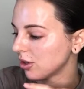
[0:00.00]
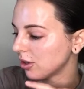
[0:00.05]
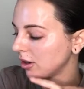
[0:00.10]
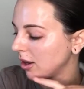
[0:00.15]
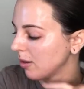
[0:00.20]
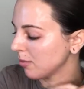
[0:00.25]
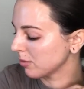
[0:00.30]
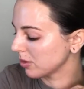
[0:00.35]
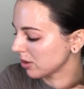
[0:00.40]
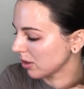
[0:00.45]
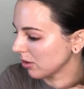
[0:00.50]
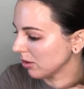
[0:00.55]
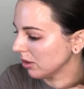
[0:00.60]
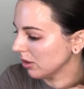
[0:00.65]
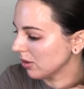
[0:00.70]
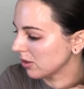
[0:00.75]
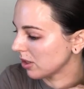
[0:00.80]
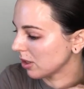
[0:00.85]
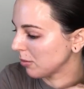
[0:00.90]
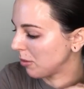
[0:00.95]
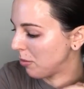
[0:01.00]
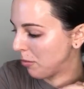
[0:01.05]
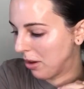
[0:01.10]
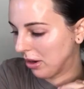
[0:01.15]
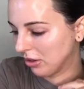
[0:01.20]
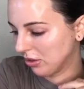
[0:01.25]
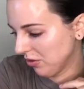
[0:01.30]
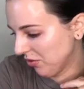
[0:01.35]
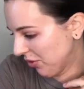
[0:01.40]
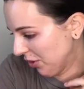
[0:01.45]
and I'm slowly losing my
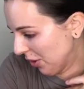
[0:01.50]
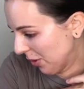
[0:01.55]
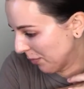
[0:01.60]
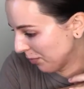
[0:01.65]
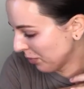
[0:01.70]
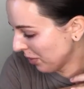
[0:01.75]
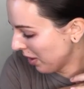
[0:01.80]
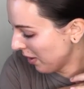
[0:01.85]
mind over here.